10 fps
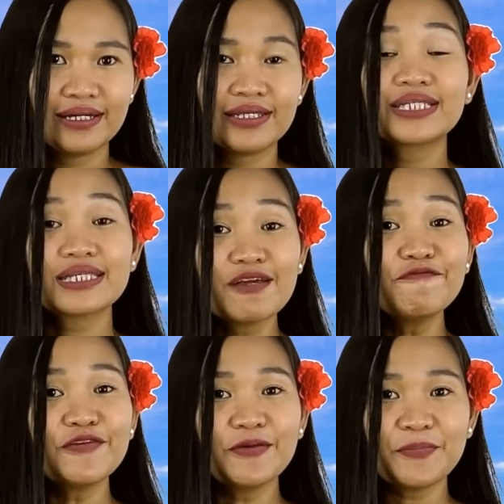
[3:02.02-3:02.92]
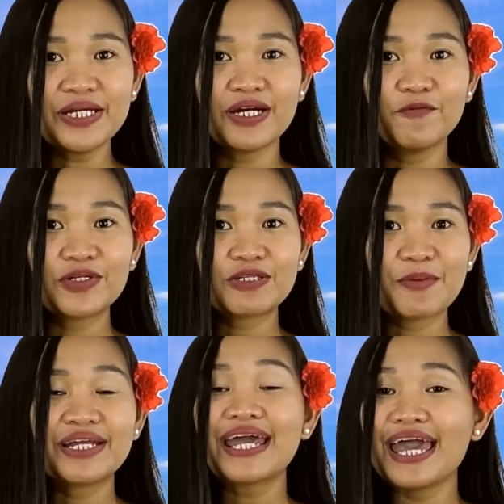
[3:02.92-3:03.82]
the same Filipina will
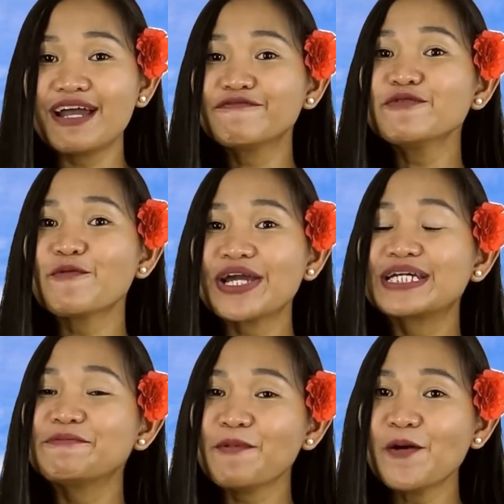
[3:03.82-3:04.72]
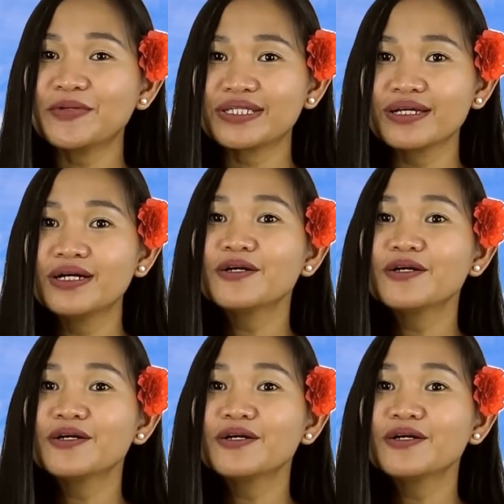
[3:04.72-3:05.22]
spend every waking moment